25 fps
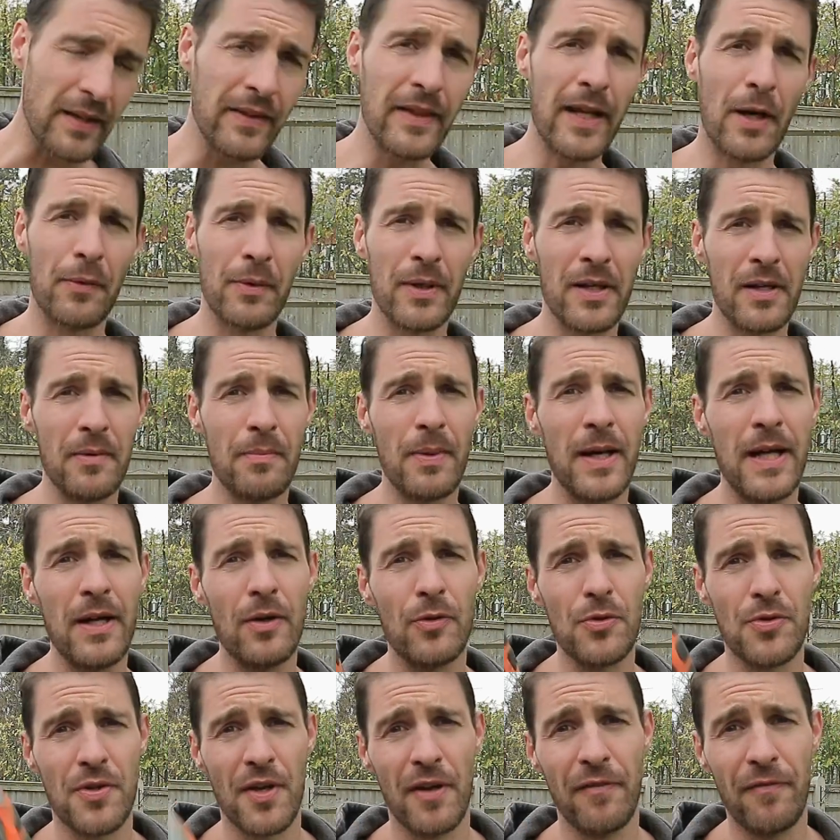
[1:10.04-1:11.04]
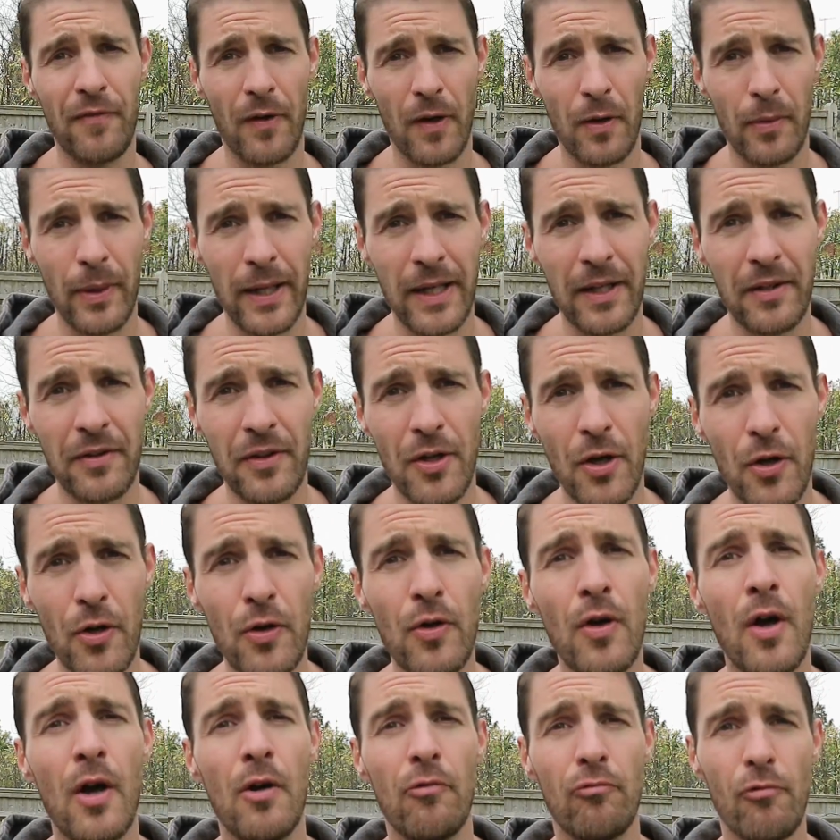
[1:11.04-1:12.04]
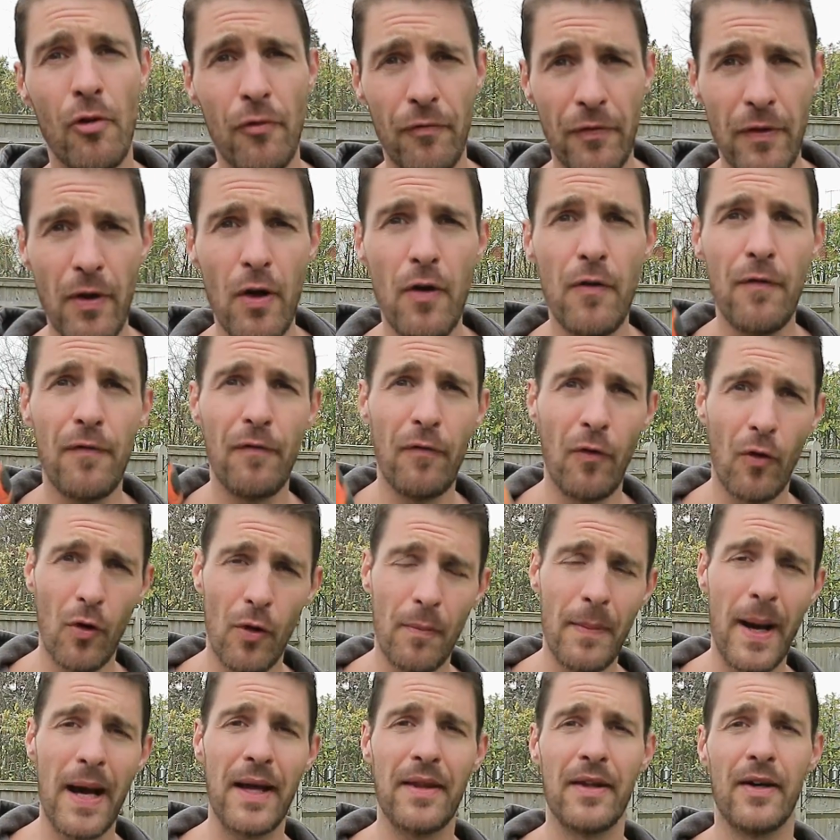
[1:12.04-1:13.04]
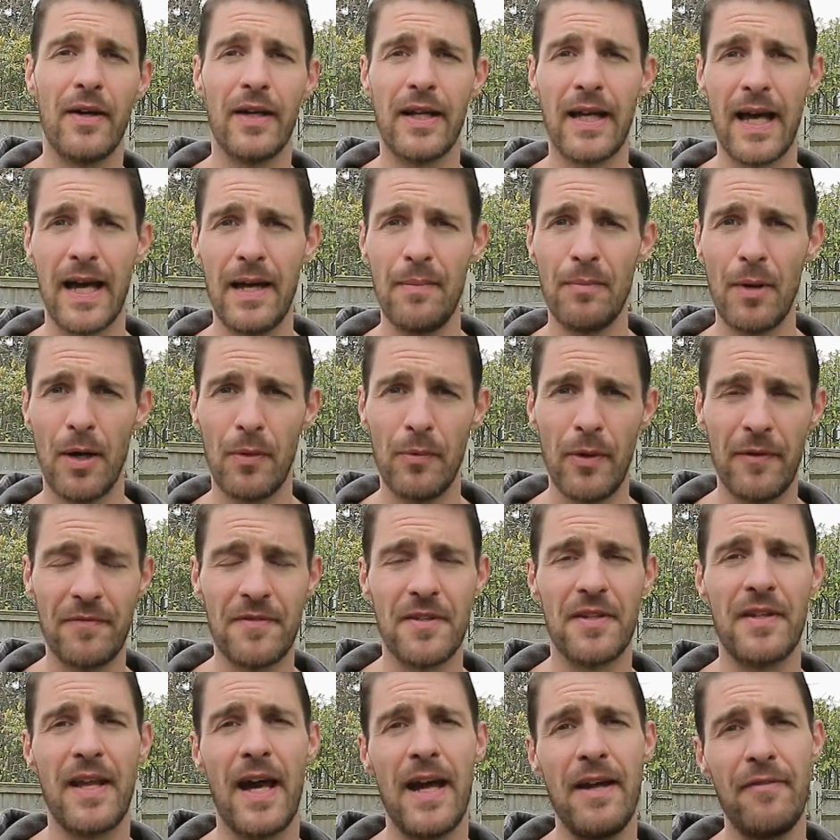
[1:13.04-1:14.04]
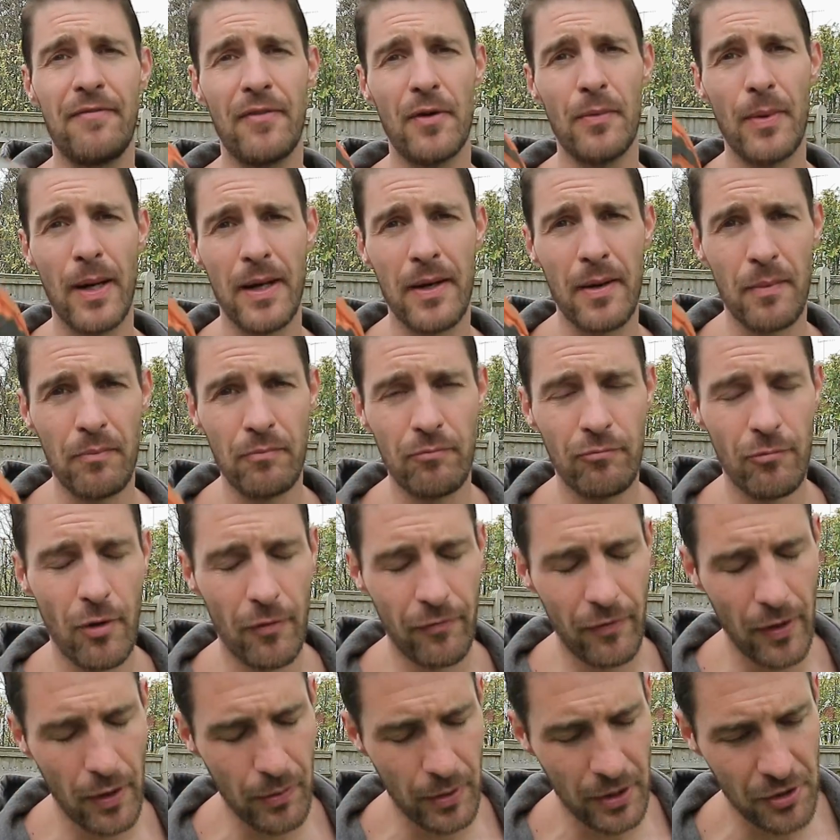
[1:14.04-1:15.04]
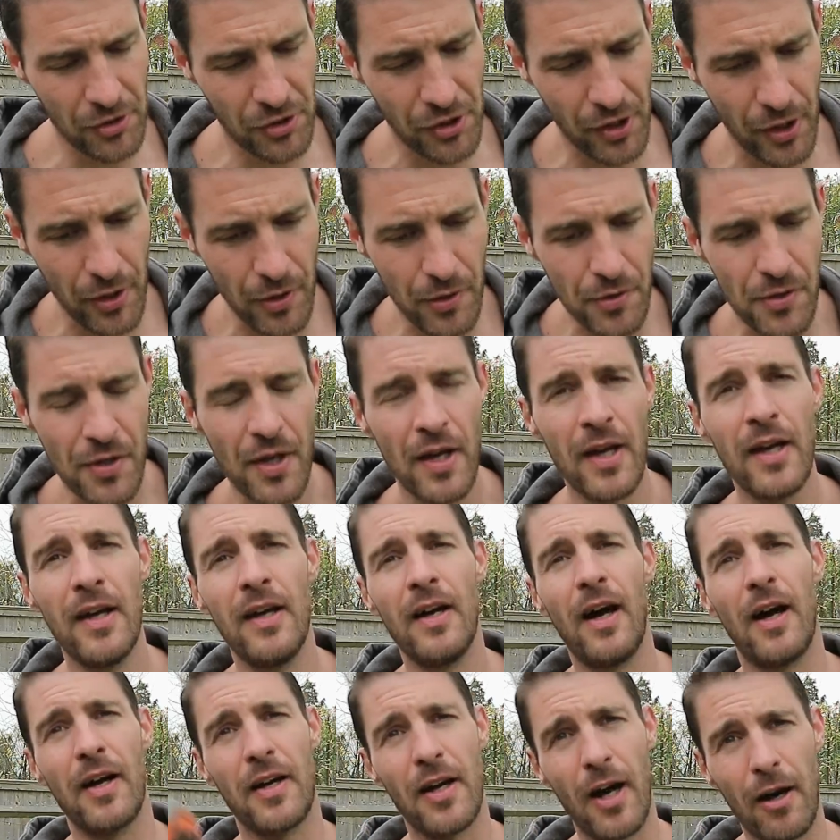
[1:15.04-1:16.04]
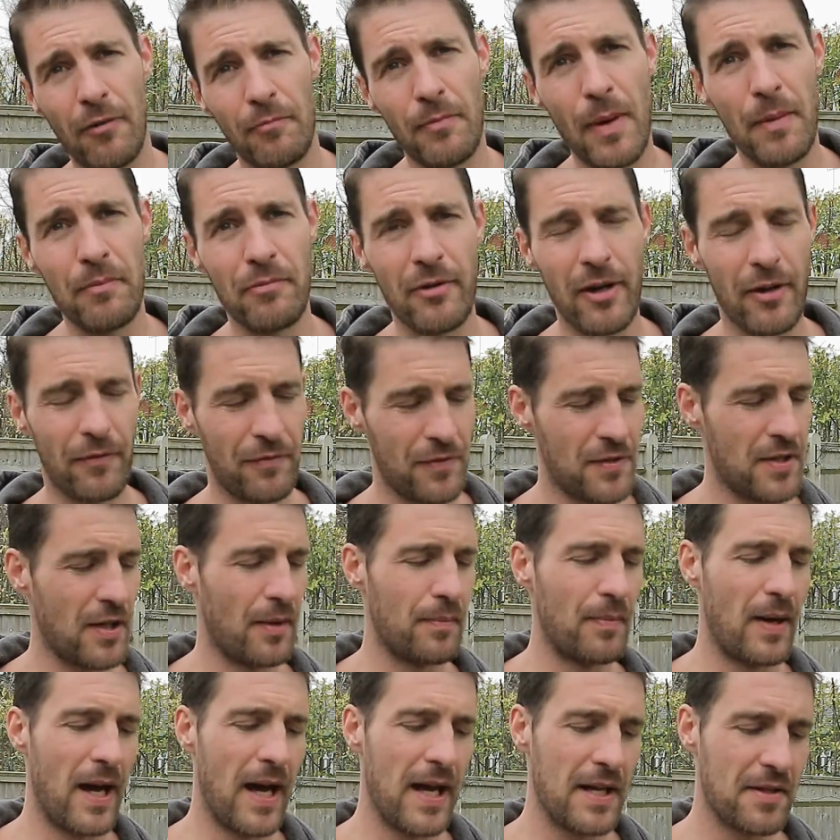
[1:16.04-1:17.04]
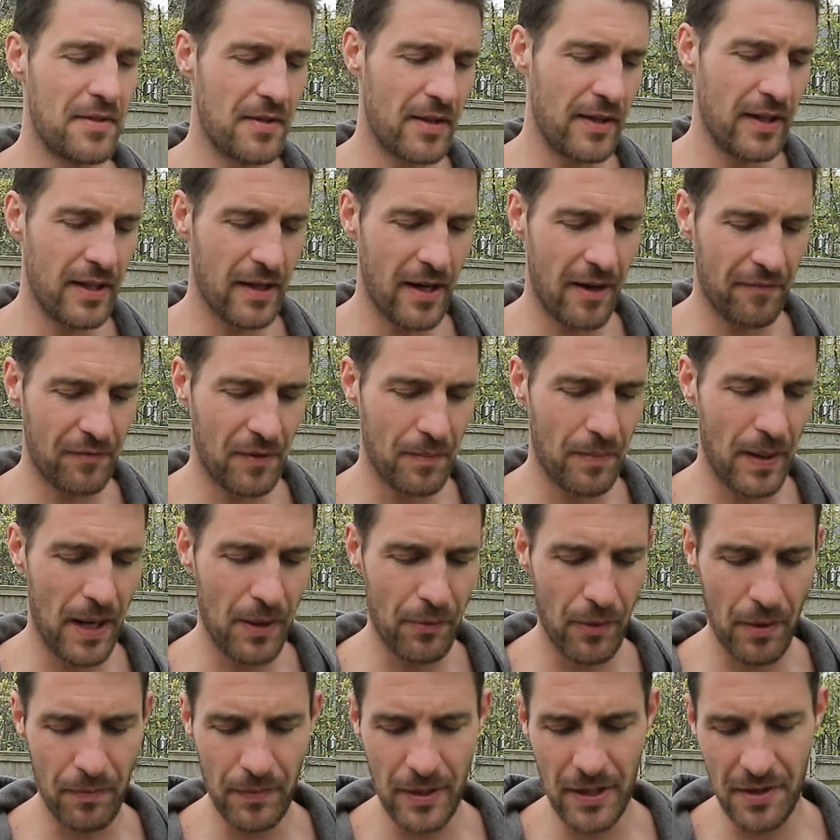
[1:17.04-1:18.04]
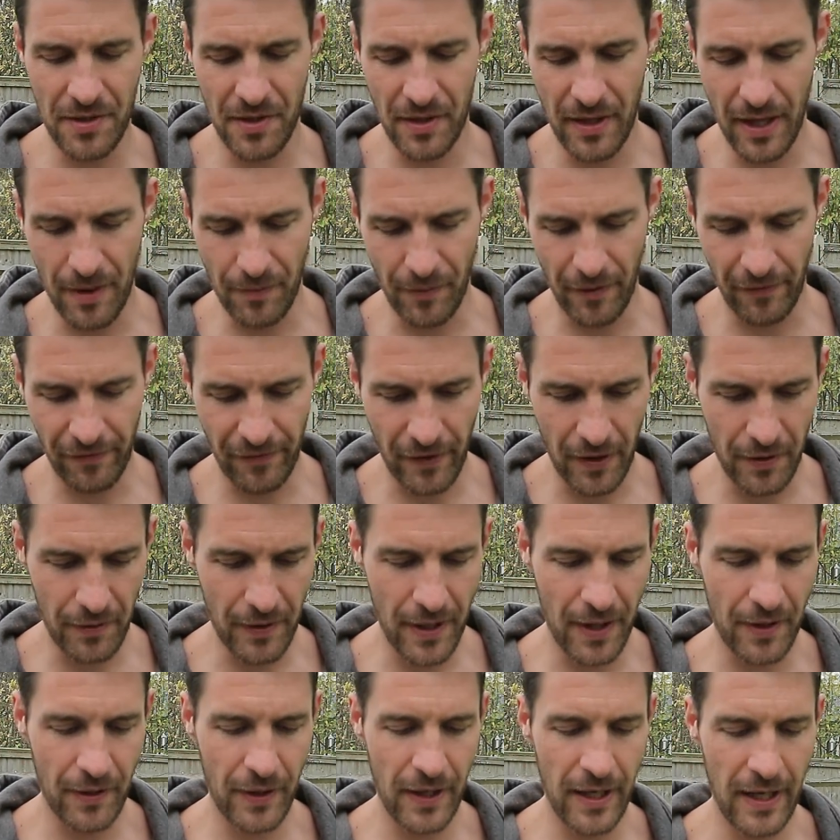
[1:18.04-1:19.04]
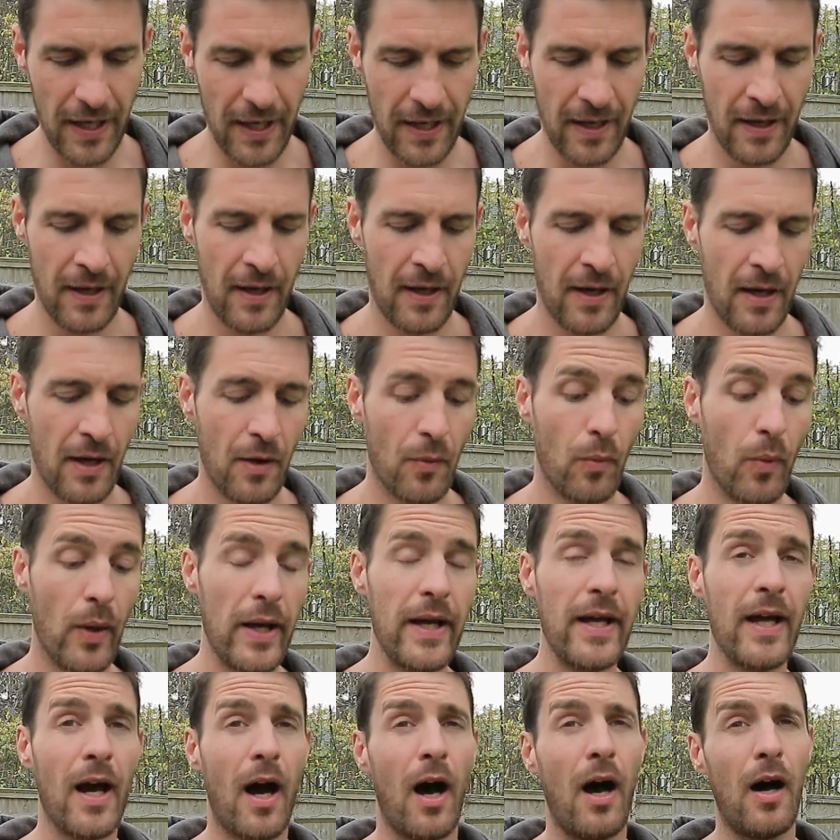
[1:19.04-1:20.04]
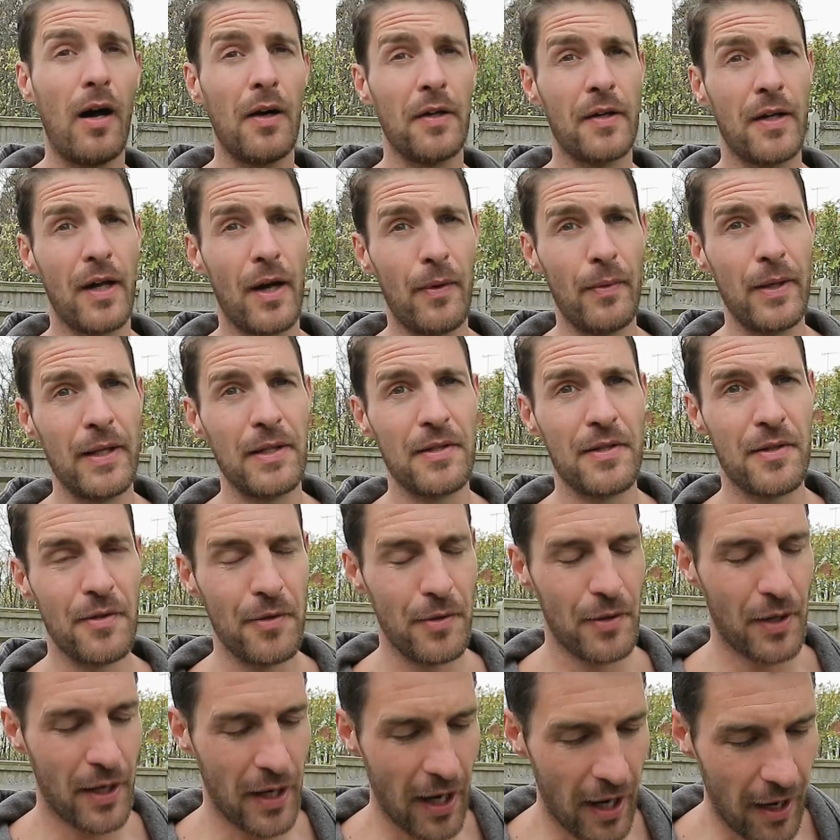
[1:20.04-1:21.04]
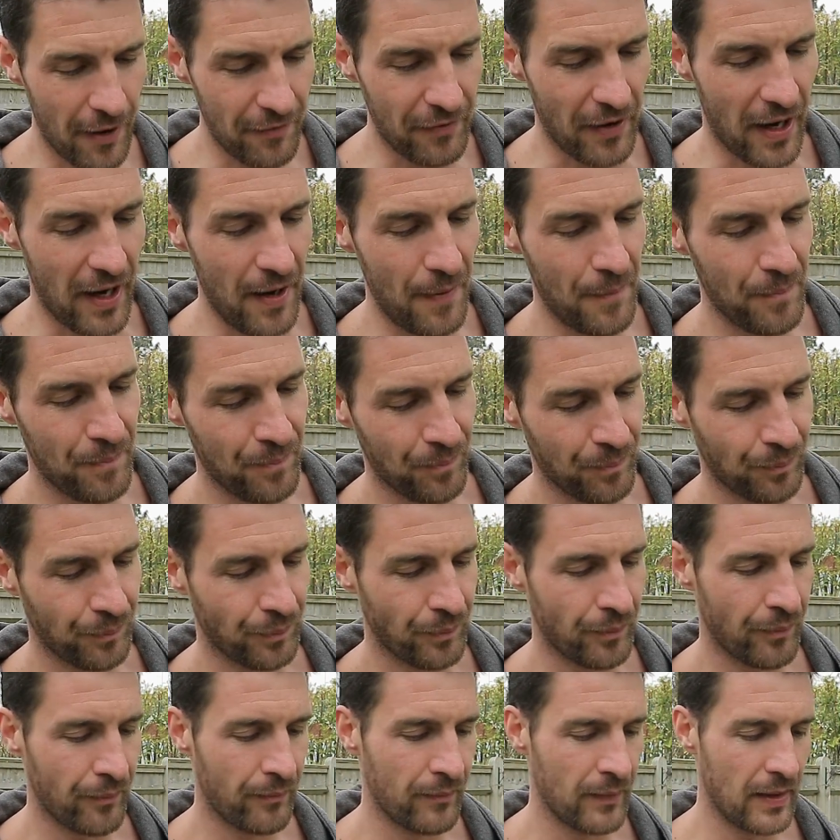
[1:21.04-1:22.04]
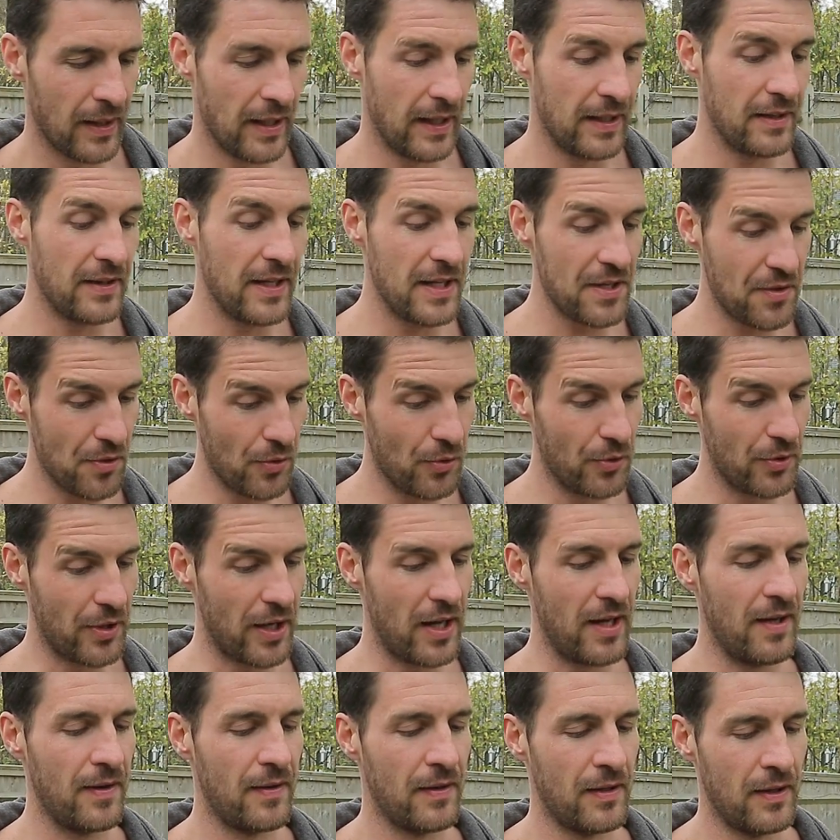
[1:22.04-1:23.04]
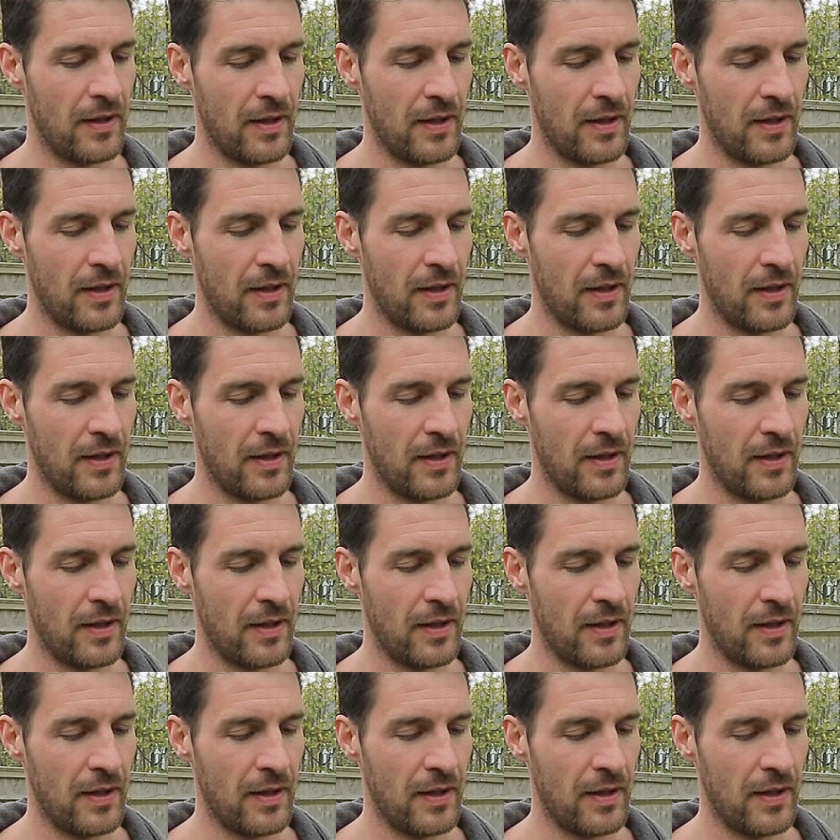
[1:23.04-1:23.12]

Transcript: Now we're going to be also following a new review format that I came up with today for when I'm reviewing shoes. I can't remember it off the top of my head, so you're going to have to bear with me as I get my phone out here. We are going to cover, in this order,